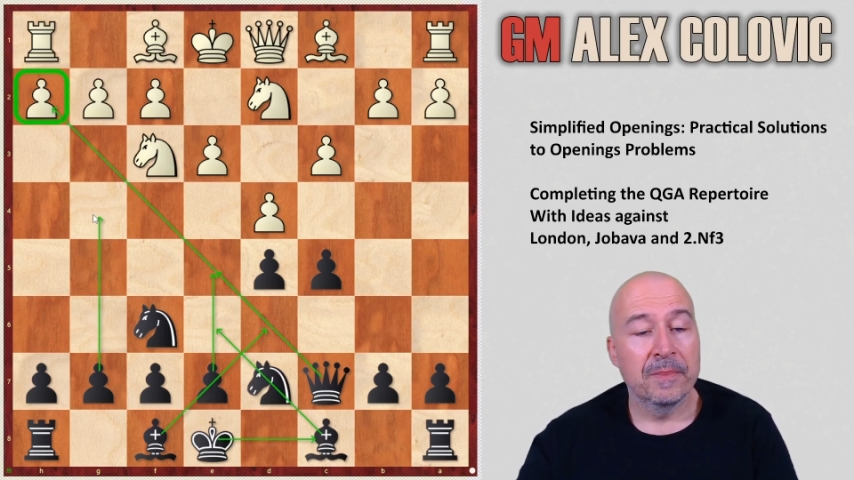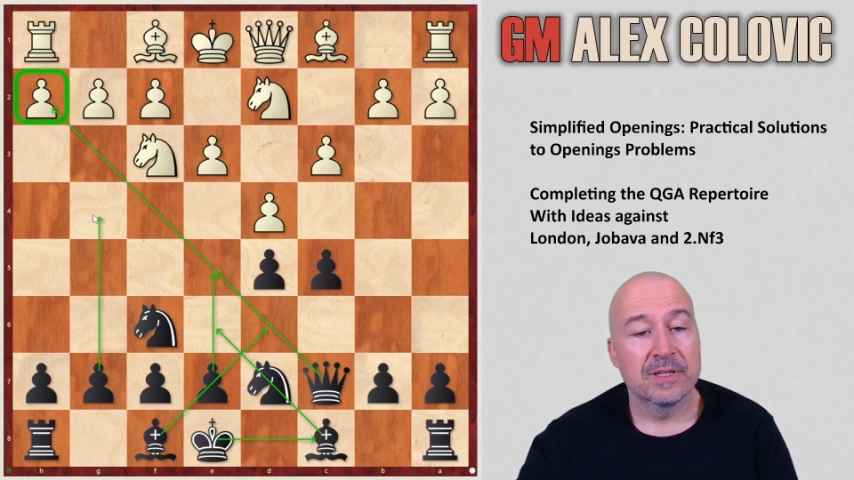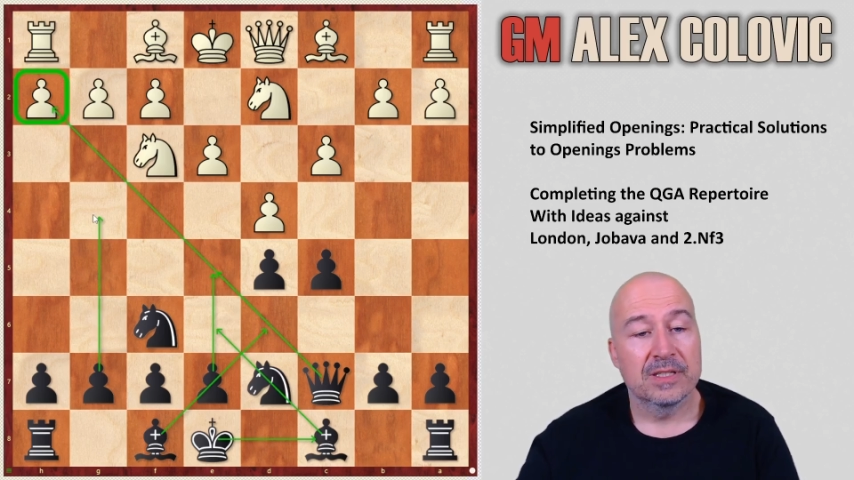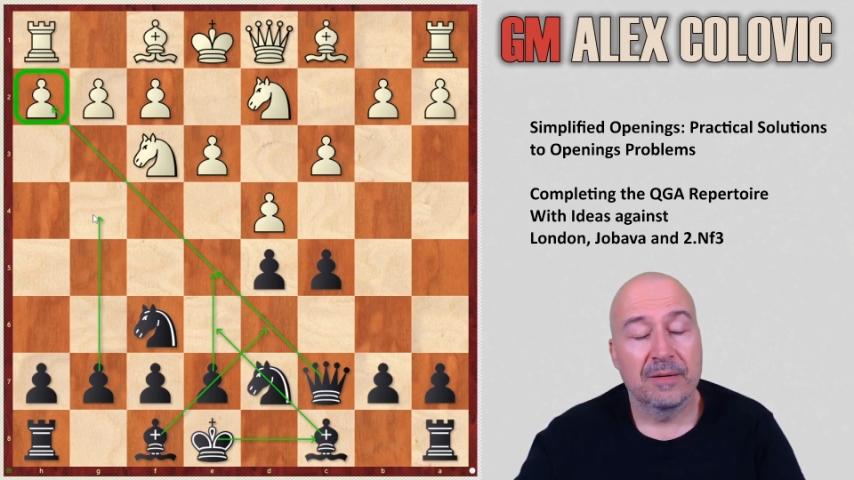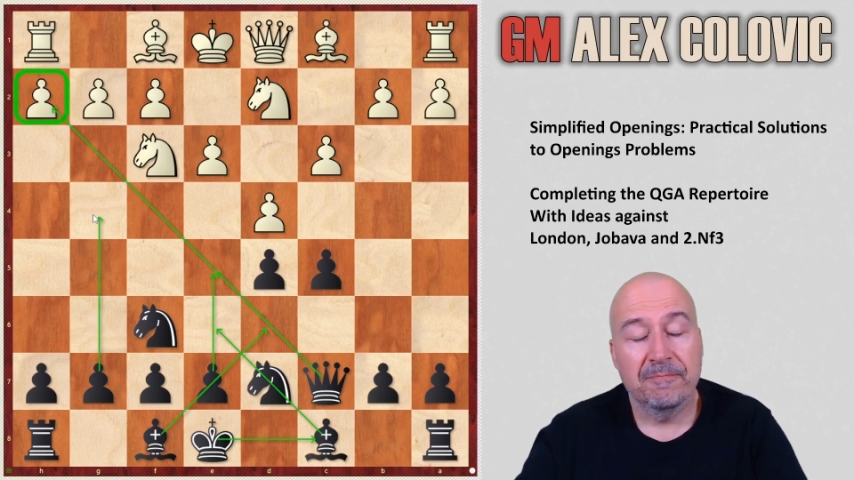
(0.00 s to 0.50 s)

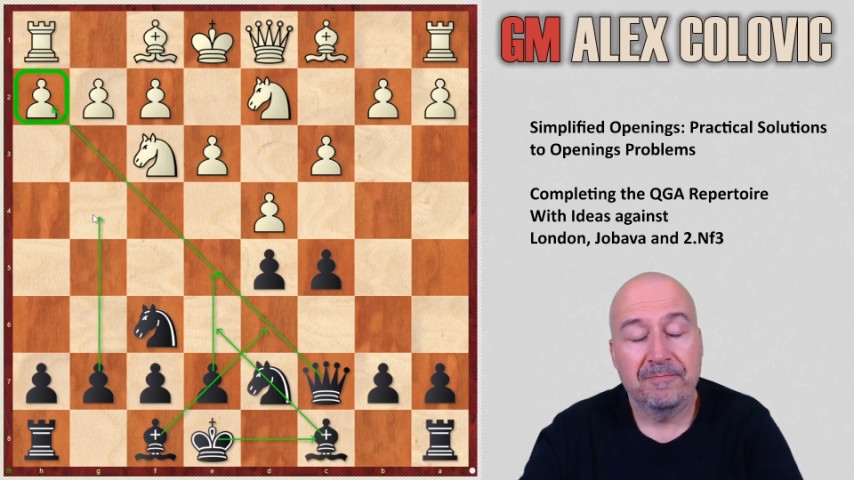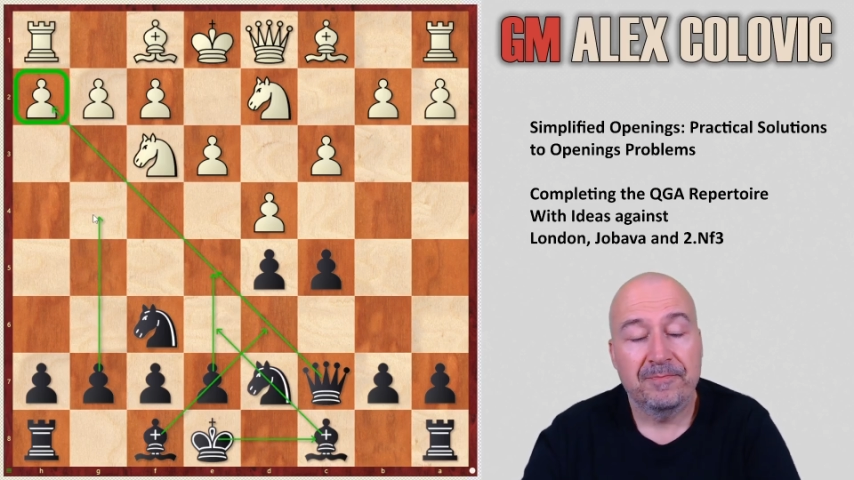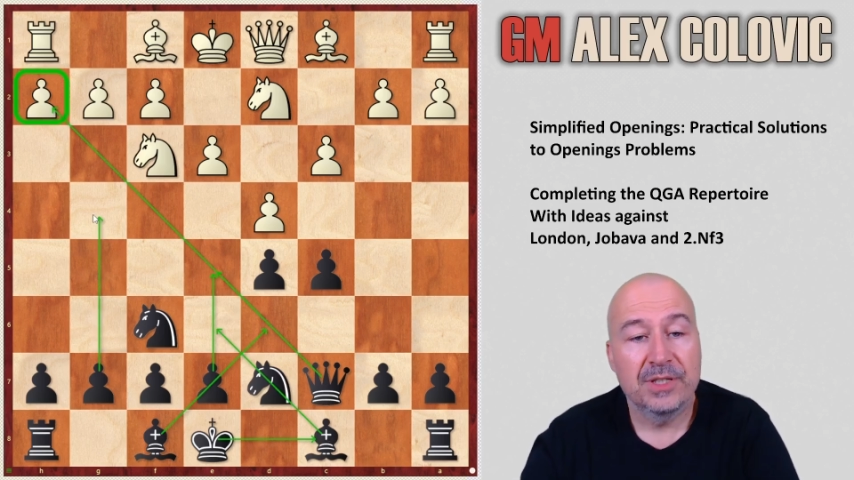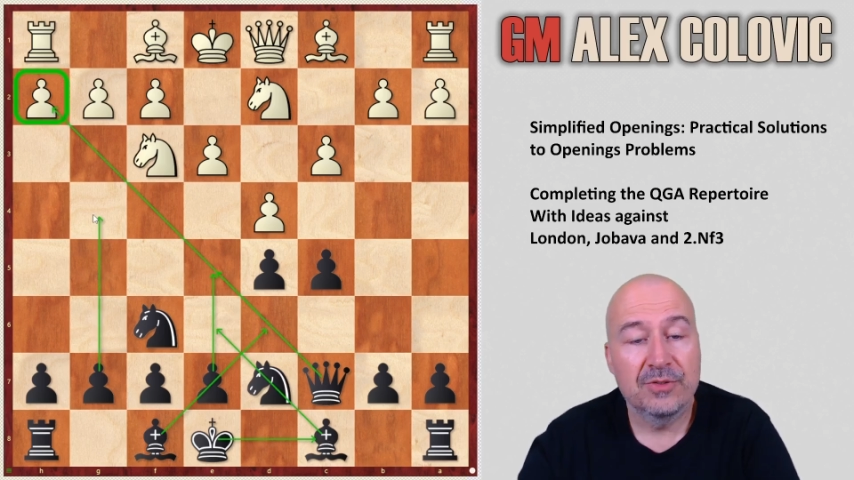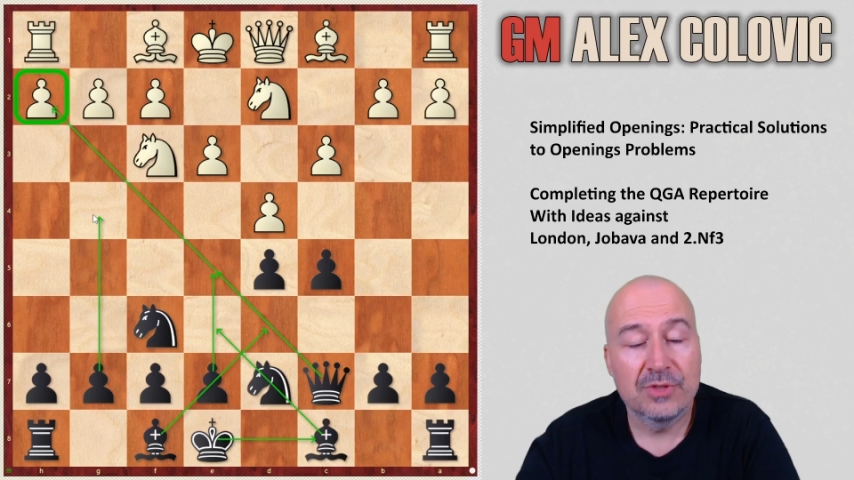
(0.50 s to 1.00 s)
Some
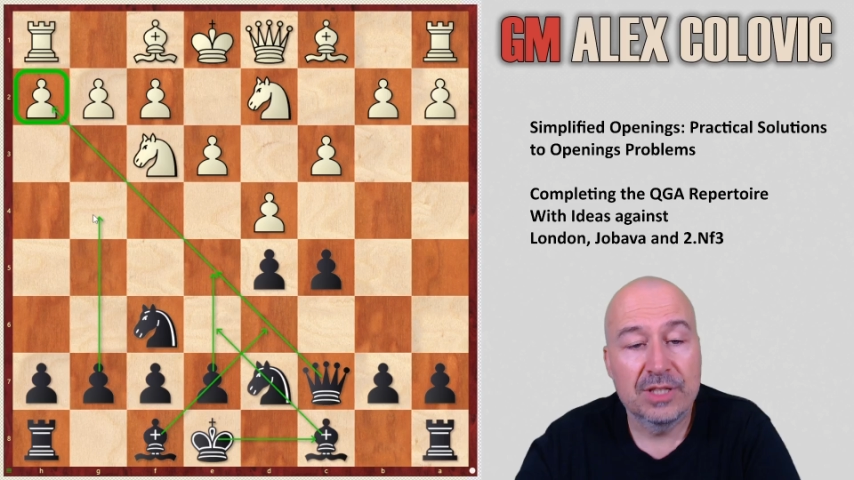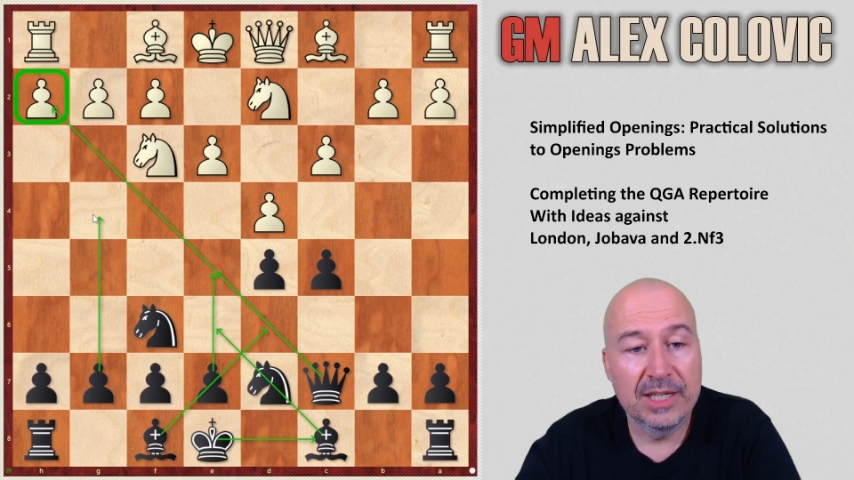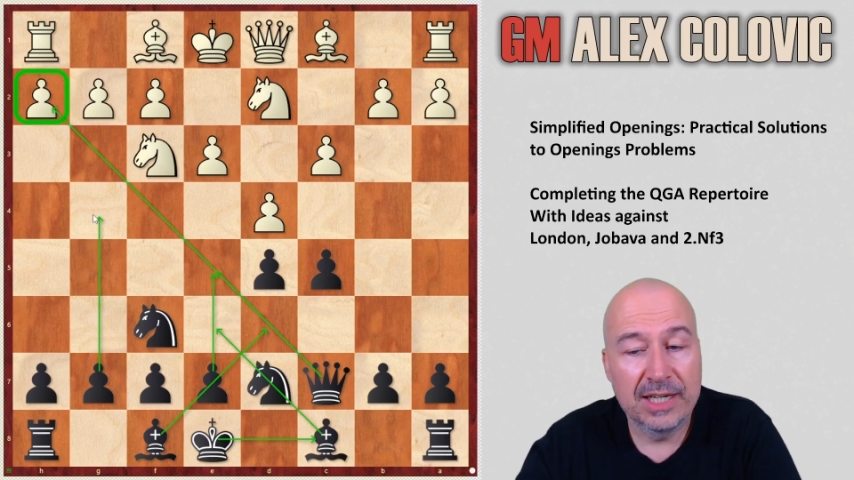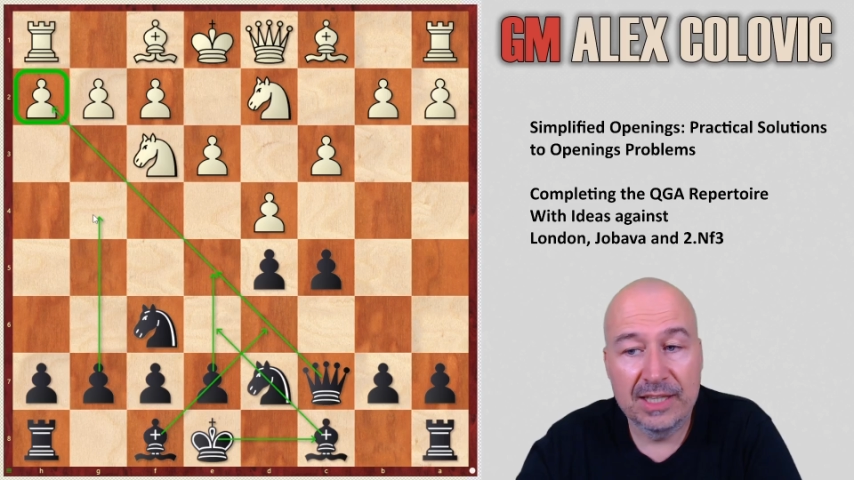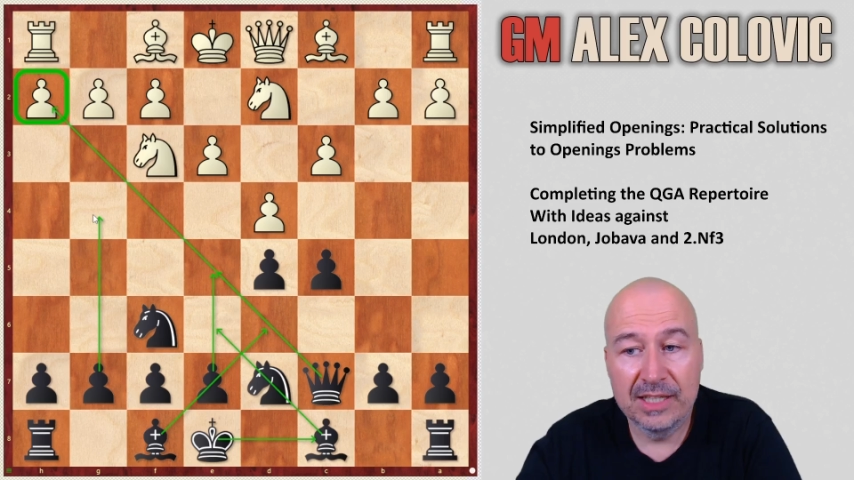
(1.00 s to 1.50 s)

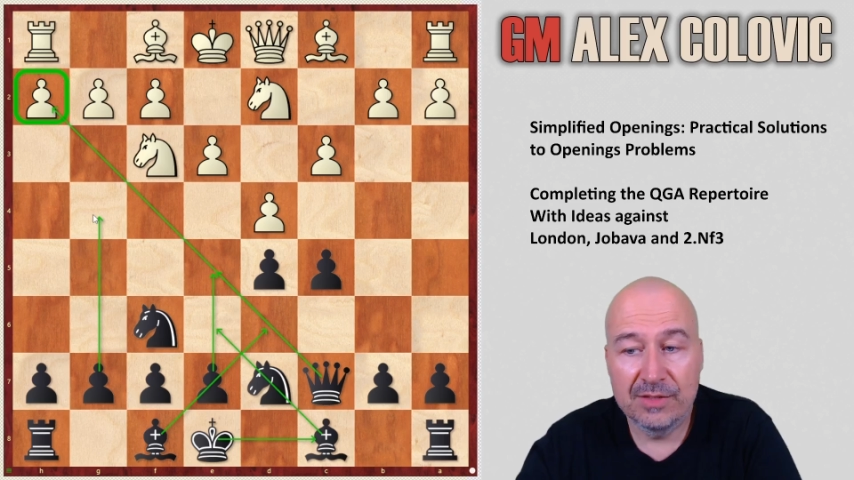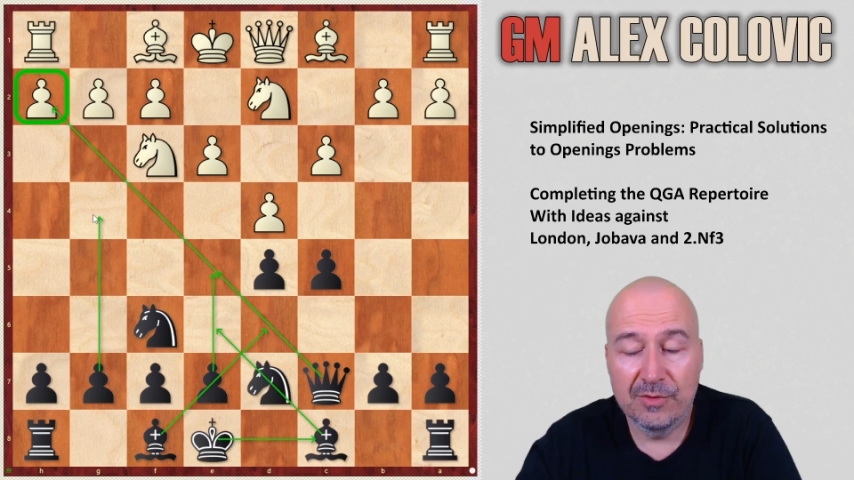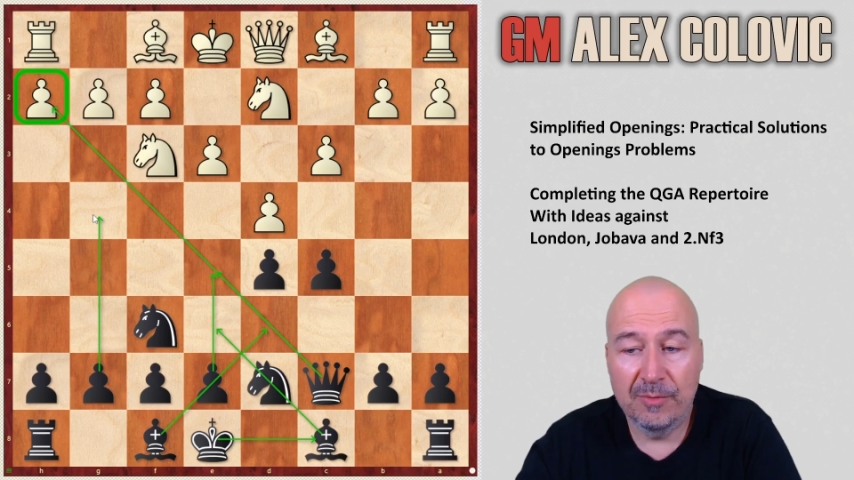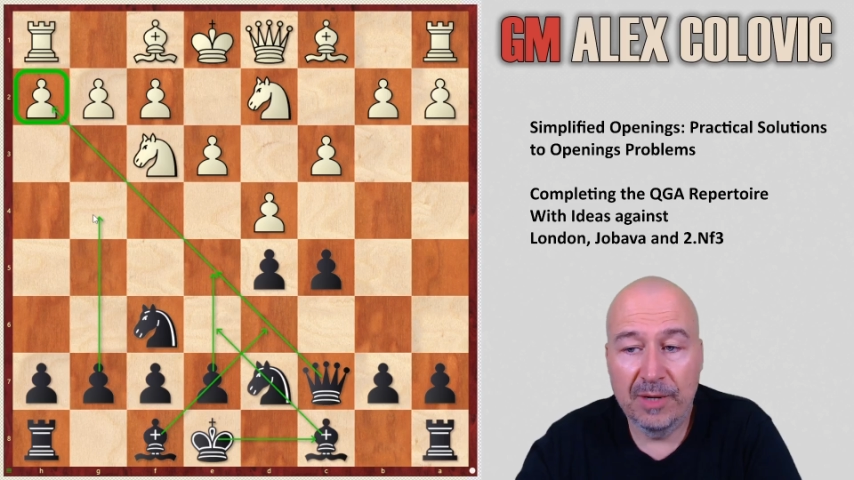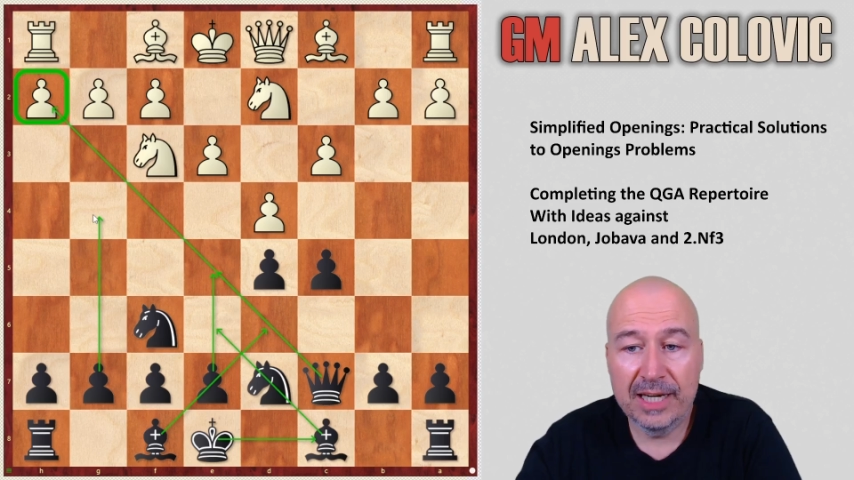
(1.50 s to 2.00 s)
interesting ideas
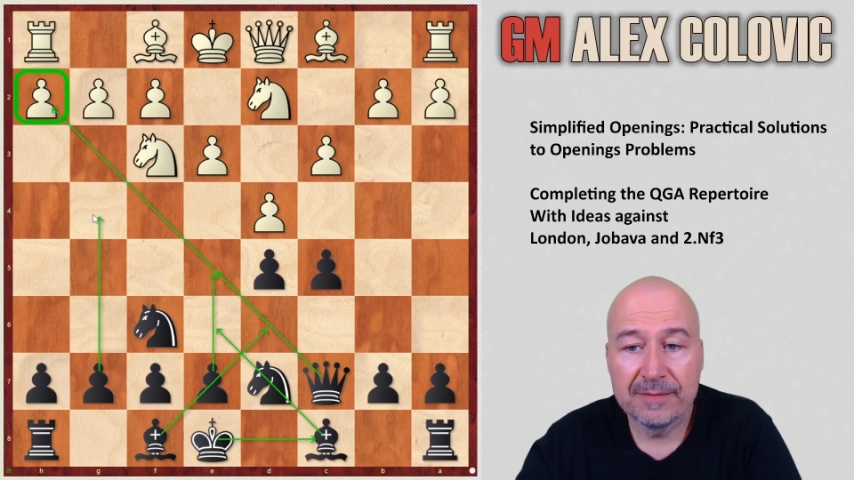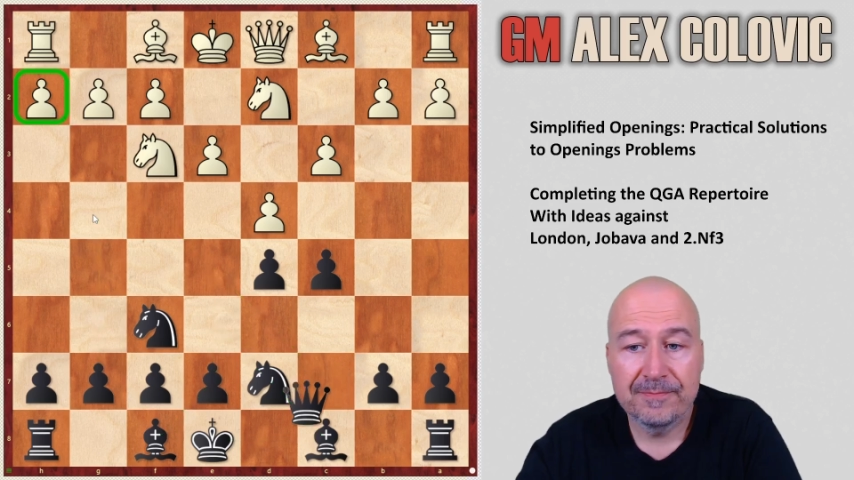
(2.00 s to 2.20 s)
for black.